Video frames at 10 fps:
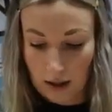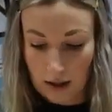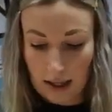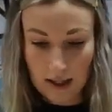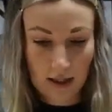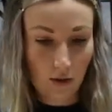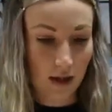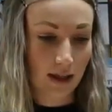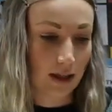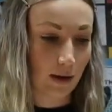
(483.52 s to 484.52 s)
It's still
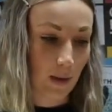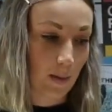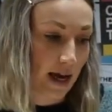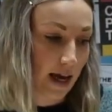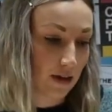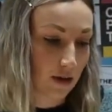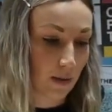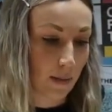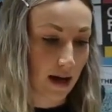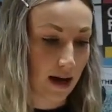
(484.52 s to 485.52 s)
looking a little bit plain, so I
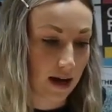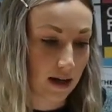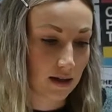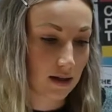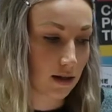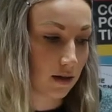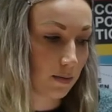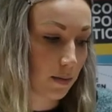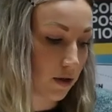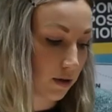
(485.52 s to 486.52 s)
might add
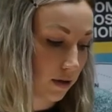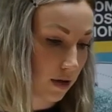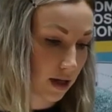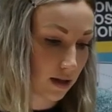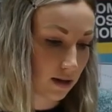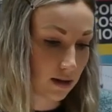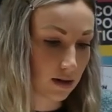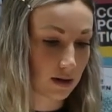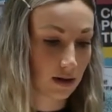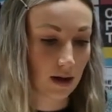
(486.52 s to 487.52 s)
some other
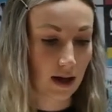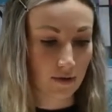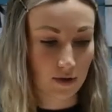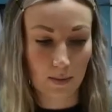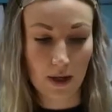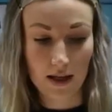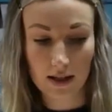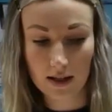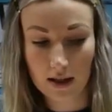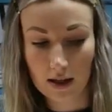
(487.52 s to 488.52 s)
things. I have some
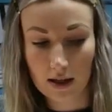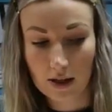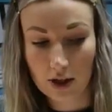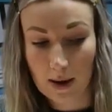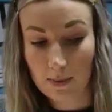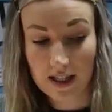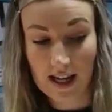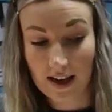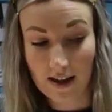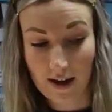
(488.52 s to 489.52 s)
nice gems
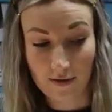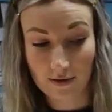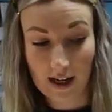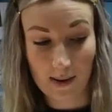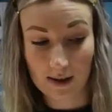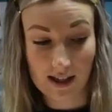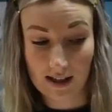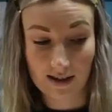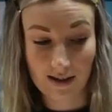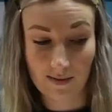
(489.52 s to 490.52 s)
here that I've kept in
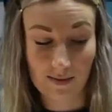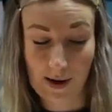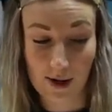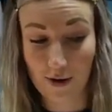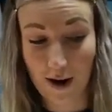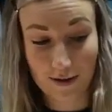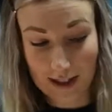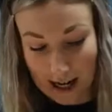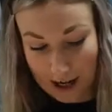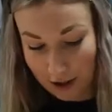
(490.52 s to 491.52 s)
my craft
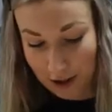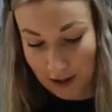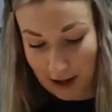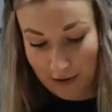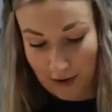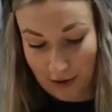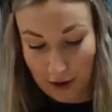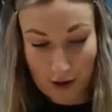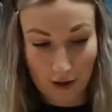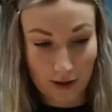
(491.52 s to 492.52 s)
stash that I've never
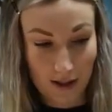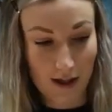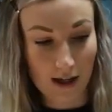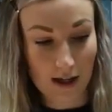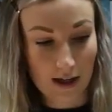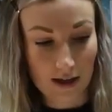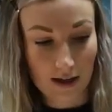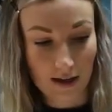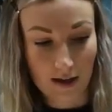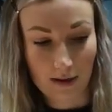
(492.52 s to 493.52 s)
used.
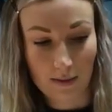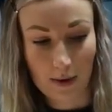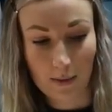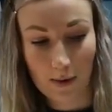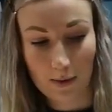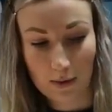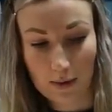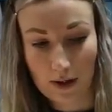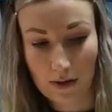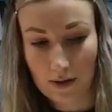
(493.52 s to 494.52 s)
I'll pop some
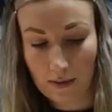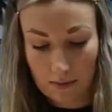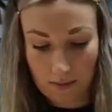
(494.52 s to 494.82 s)
of those on,